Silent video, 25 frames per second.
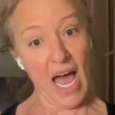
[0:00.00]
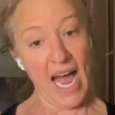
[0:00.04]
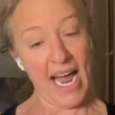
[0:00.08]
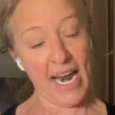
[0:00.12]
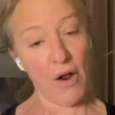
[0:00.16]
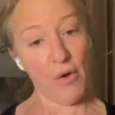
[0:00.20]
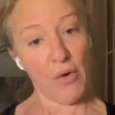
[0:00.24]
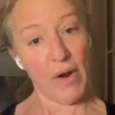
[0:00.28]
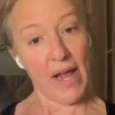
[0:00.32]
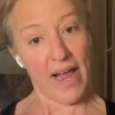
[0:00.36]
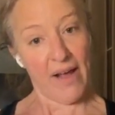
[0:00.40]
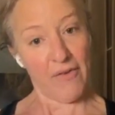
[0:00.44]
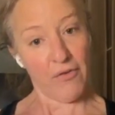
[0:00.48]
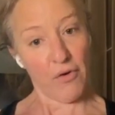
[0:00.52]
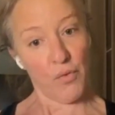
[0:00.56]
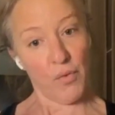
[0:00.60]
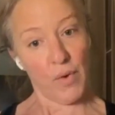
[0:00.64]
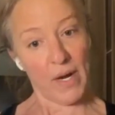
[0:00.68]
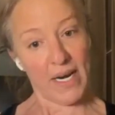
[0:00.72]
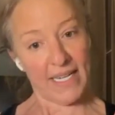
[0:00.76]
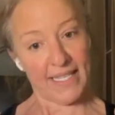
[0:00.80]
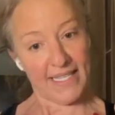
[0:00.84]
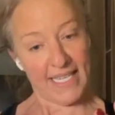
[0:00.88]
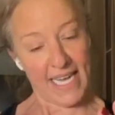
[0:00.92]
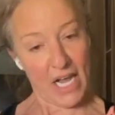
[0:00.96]
I don't ever
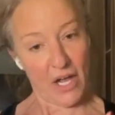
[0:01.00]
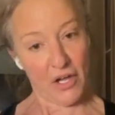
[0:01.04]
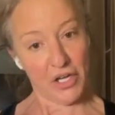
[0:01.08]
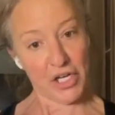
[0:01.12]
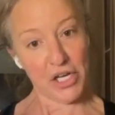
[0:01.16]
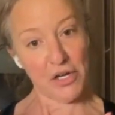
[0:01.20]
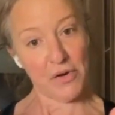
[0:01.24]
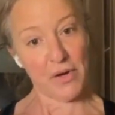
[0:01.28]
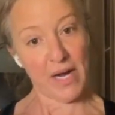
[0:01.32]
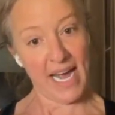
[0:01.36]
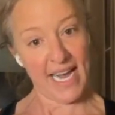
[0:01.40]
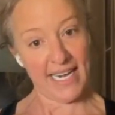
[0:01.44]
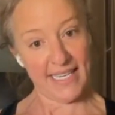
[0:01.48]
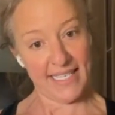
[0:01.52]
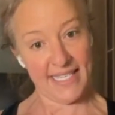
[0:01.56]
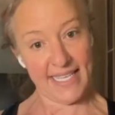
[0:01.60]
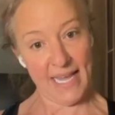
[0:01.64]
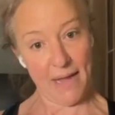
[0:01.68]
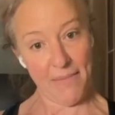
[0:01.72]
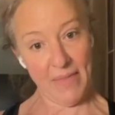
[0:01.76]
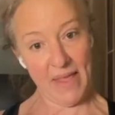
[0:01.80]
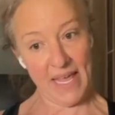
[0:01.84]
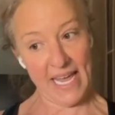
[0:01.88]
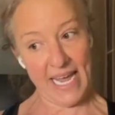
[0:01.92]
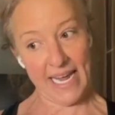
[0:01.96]
want to tell you guys
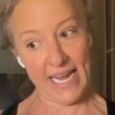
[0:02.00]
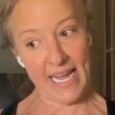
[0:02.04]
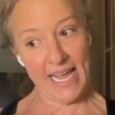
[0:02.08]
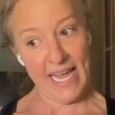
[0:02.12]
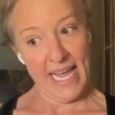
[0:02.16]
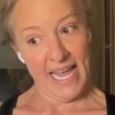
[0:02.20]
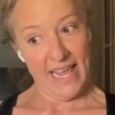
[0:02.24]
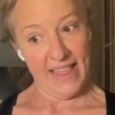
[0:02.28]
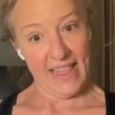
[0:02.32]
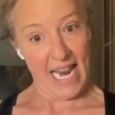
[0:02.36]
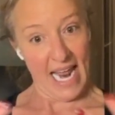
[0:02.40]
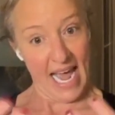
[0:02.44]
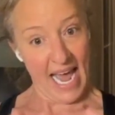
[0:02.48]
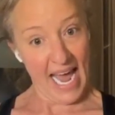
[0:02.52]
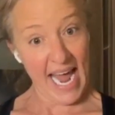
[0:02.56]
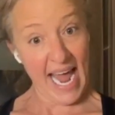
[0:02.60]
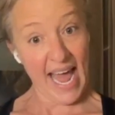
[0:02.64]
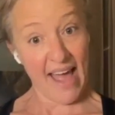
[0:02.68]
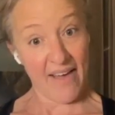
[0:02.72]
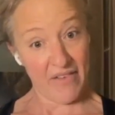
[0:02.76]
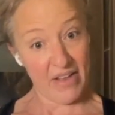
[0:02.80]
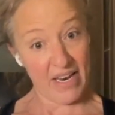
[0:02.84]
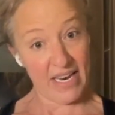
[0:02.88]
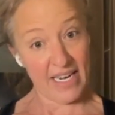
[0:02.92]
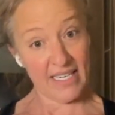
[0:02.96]
something that I
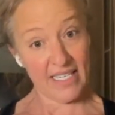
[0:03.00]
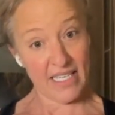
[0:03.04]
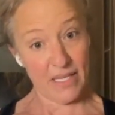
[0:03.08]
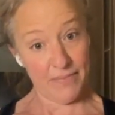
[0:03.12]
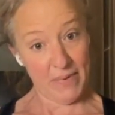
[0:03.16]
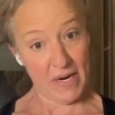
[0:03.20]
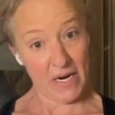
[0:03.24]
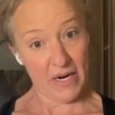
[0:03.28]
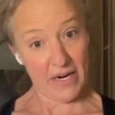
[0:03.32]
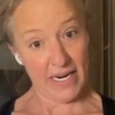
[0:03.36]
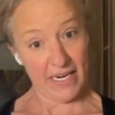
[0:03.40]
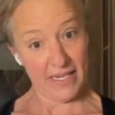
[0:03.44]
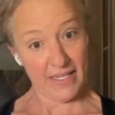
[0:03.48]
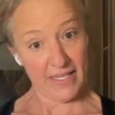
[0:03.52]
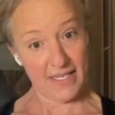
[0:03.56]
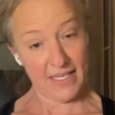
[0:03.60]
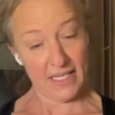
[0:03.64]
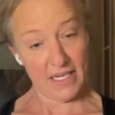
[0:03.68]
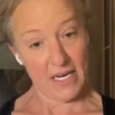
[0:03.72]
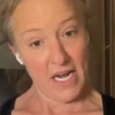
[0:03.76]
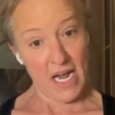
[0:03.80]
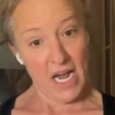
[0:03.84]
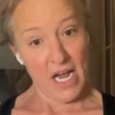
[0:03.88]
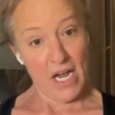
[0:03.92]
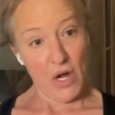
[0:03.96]
haven't
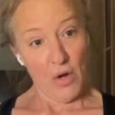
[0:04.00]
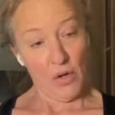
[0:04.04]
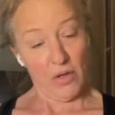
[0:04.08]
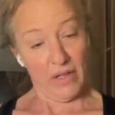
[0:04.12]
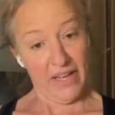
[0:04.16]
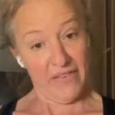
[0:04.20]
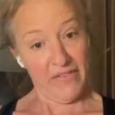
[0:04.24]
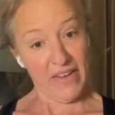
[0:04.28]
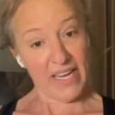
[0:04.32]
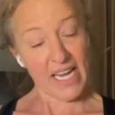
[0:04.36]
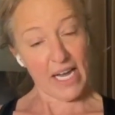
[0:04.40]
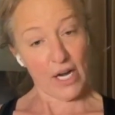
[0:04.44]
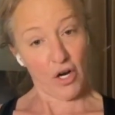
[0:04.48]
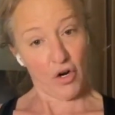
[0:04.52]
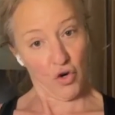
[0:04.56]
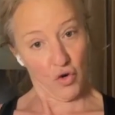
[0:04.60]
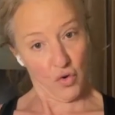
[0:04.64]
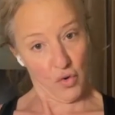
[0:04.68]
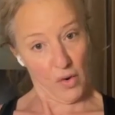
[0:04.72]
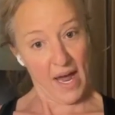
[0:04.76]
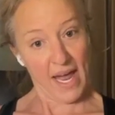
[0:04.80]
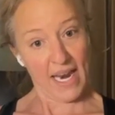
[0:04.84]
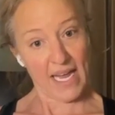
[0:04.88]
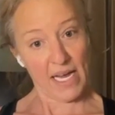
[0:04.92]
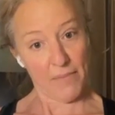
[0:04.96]
experienced living in
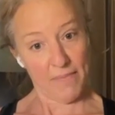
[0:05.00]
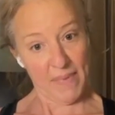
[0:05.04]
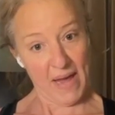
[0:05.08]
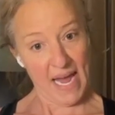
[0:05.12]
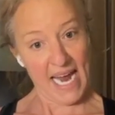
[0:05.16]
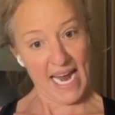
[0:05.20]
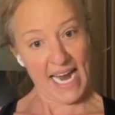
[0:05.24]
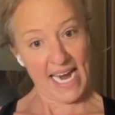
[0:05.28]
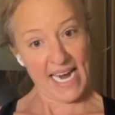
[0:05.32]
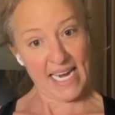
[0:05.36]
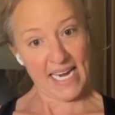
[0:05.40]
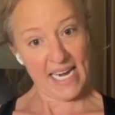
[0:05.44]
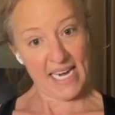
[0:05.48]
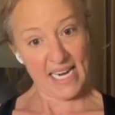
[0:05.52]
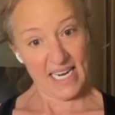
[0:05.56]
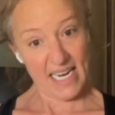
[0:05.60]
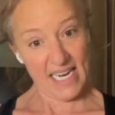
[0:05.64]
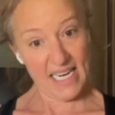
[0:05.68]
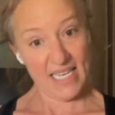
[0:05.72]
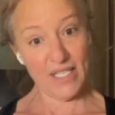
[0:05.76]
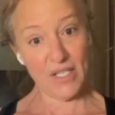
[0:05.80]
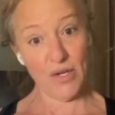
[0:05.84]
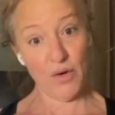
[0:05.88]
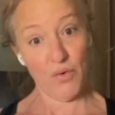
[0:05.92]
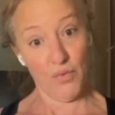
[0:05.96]
chronic pain
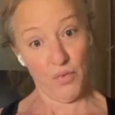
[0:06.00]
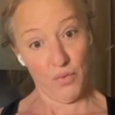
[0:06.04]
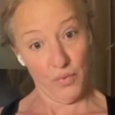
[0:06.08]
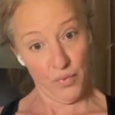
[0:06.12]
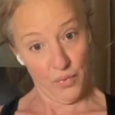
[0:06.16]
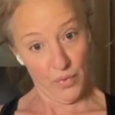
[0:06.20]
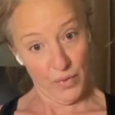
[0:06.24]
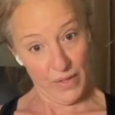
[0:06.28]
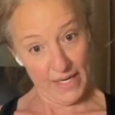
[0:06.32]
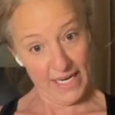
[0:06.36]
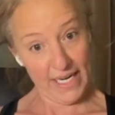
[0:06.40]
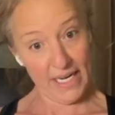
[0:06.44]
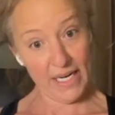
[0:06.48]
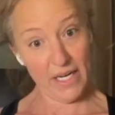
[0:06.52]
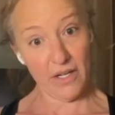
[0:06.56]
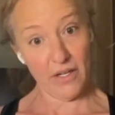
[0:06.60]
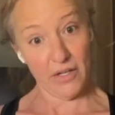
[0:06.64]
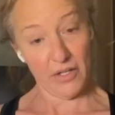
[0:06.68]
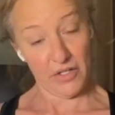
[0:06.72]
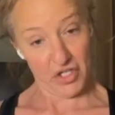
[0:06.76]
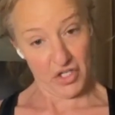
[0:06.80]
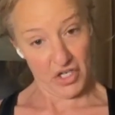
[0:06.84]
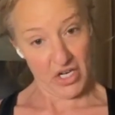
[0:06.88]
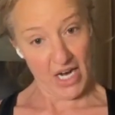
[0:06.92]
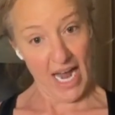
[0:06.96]
is a
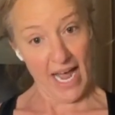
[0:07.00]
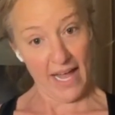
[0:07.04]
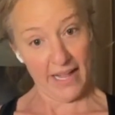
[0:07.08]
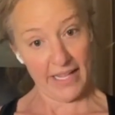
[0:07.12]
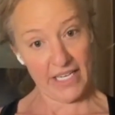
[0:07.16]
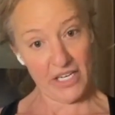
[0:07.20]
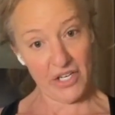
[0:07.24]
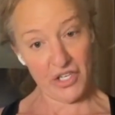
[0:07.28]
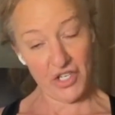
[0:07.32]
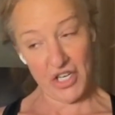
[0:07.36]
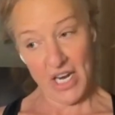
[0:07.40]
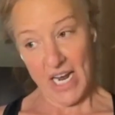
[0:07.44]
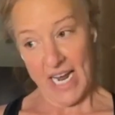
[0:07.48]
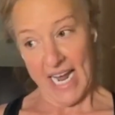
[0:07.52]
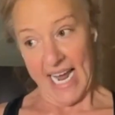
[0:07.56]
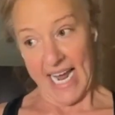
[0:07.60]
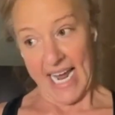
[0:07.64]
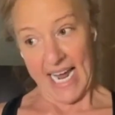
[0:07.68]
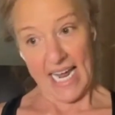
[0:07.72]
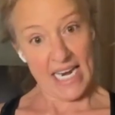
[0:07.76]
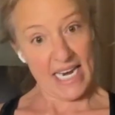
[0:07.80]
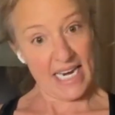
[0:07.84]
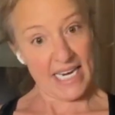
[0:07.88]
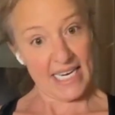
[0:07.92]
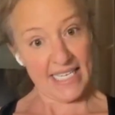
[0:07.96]
real challenge,
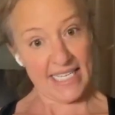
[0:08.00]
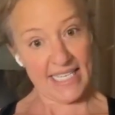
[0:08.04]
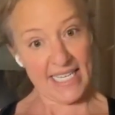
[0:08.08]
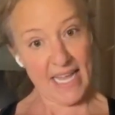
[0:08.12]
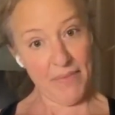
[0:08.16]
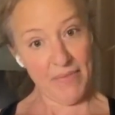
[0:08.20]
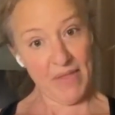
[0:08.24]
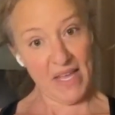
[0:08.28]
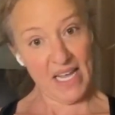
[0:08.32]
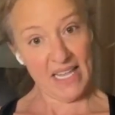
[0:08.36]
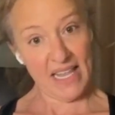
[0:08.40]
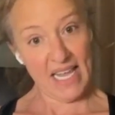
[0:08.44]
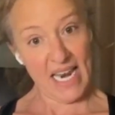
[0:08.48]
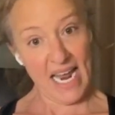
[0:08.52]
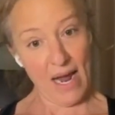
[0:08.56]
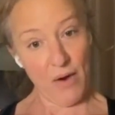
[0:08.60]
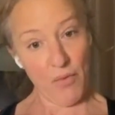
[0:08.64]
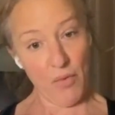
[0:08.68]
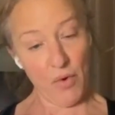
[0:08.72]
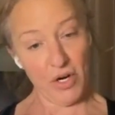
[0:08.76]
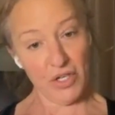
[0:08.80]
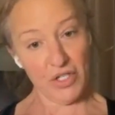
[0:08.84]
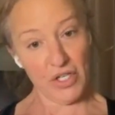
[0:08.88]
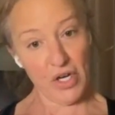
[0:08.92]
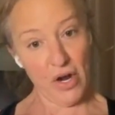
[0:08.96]
and it is something that
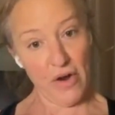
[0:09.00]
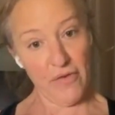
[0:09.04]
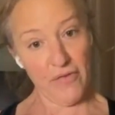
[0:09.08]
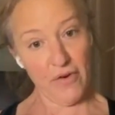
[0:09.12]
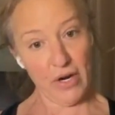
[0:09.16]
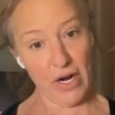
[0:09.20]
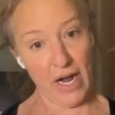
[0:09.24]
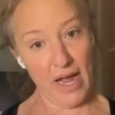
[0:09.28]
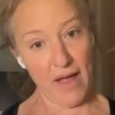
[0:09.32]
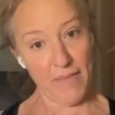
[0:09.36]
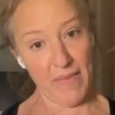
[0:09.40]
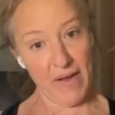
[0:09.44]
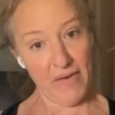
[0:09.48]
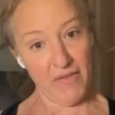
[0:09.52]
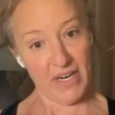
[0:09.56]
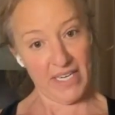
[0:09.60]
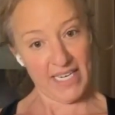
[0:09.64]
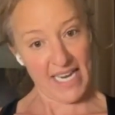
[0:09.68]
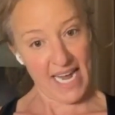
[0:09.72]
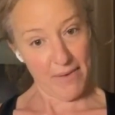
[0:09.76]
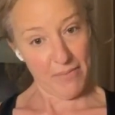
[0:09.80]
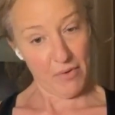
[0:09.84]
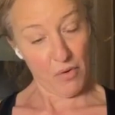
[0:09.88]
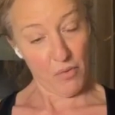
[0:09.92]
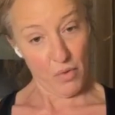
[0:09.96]
I work to overcome
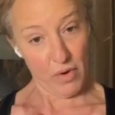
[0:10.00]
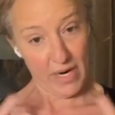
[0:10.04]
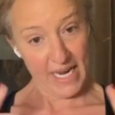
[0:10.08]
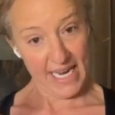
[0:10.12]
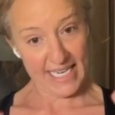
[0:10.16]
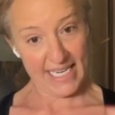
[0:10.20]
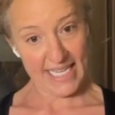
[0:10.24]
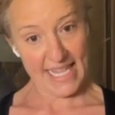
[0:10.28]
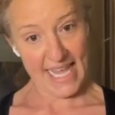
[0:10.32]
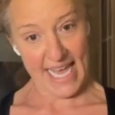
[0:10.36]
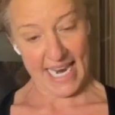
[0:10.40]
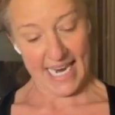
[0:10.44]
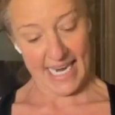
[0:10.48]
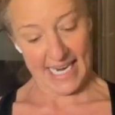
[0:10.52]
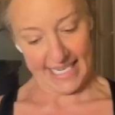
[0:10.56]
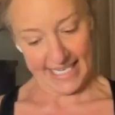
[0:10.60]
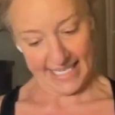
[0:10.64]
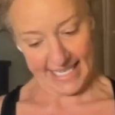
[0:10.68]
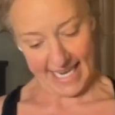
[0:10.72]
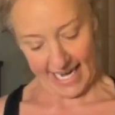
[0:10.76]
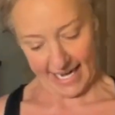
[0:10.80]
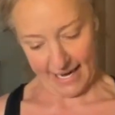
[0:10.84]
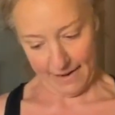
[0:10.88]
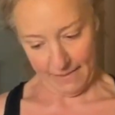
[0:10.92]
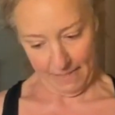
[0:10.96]
every day, but we'll get to that in a
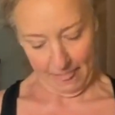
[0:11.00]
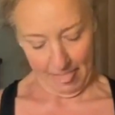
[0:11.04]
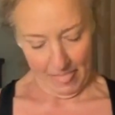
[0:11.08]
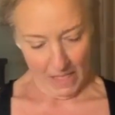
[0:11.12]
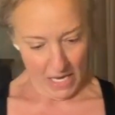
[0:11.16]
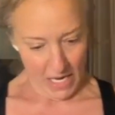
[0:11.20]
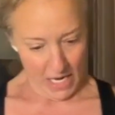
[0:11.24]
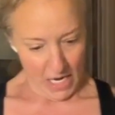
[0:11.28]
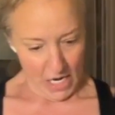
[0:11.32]
second.